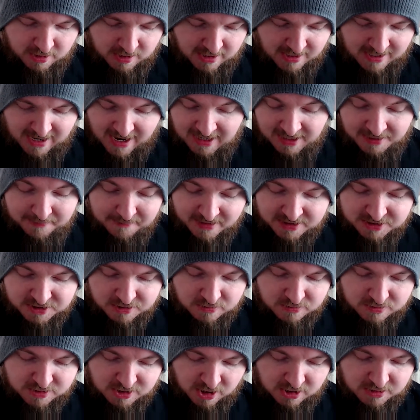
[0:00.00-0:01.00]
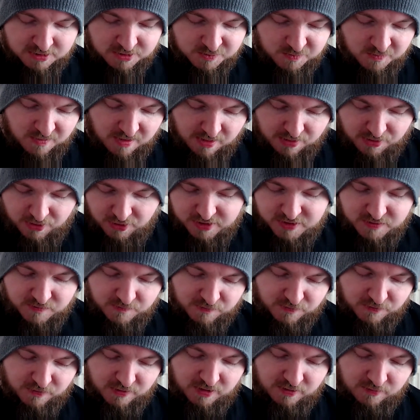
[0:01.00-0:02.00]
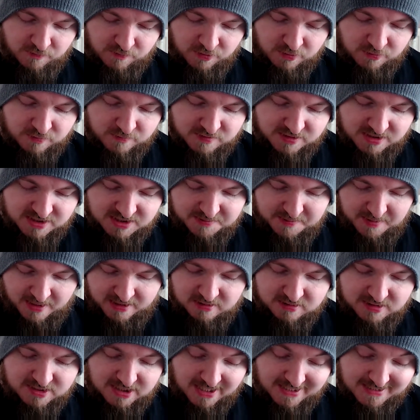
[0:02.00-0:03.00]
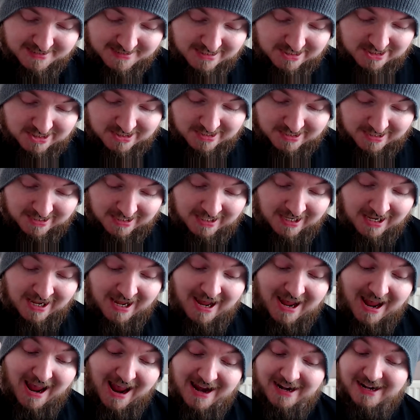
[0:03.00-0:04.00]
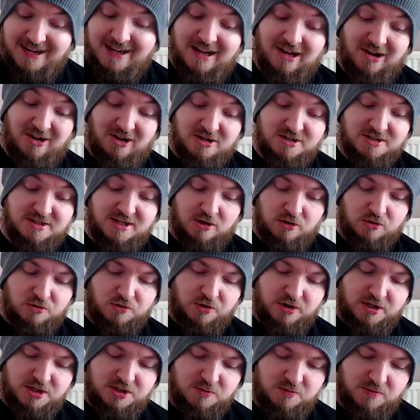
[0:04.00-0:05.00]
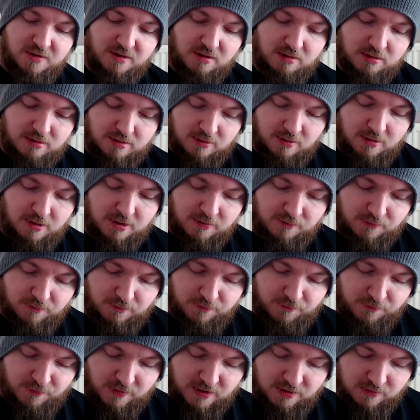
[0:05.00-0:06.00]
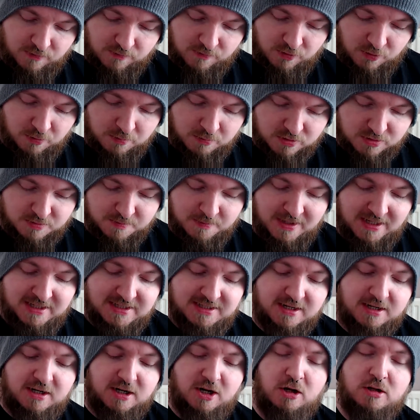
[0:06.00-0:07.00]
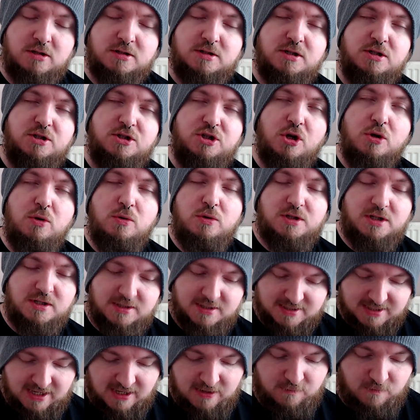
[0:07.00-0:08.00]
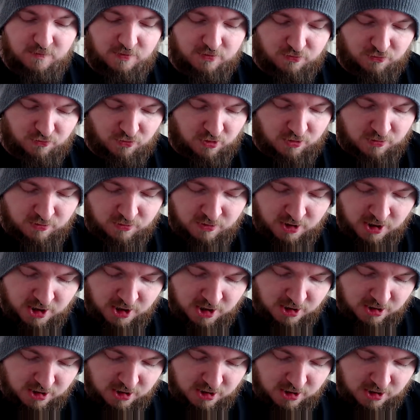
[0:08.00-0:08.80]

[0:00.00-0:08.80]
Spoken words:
any magical darkness within 30 feet of you is dispelled. Additionally, any hostile creature within 30 feet of you must make a Constitution saving throw.